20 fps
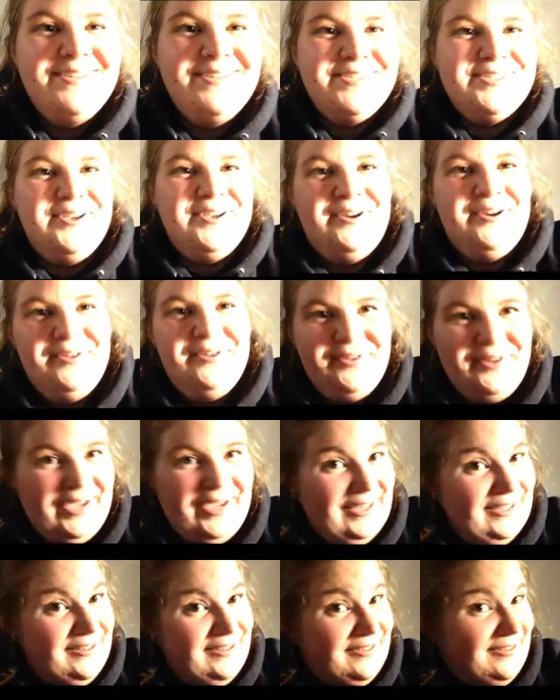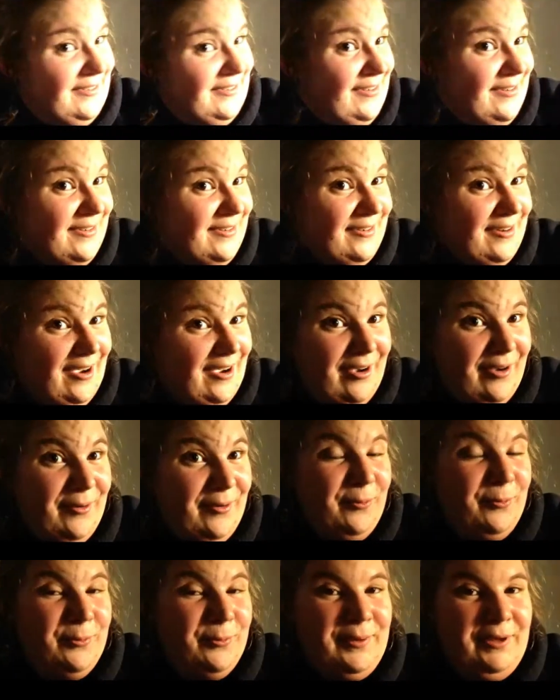so I can
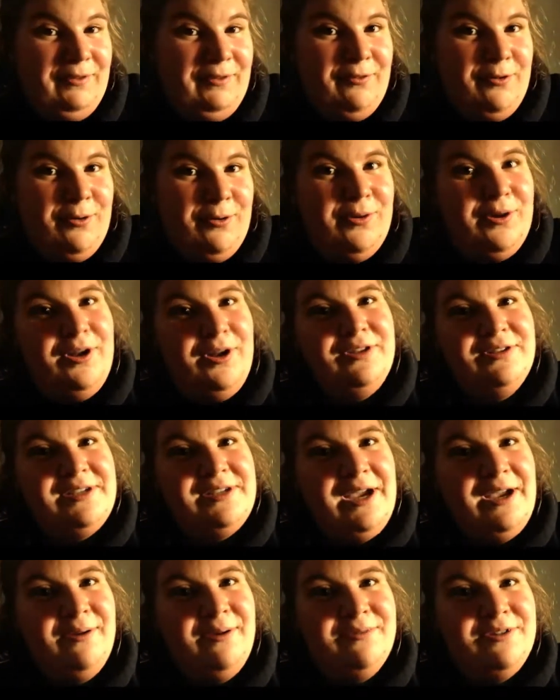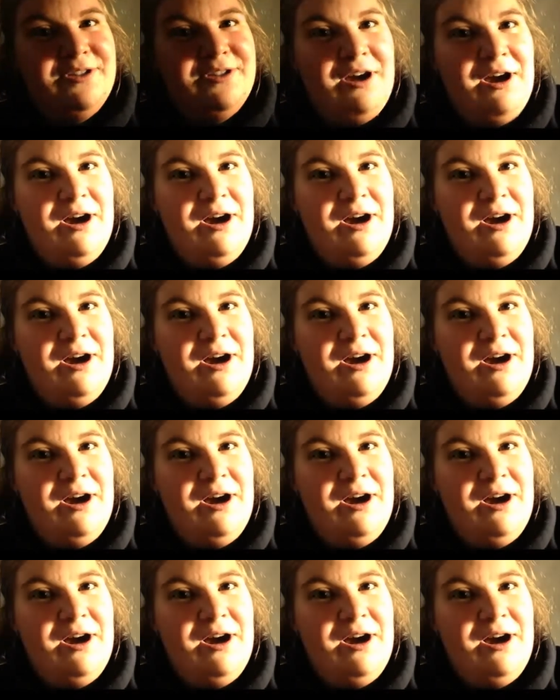not hold my phone all the time to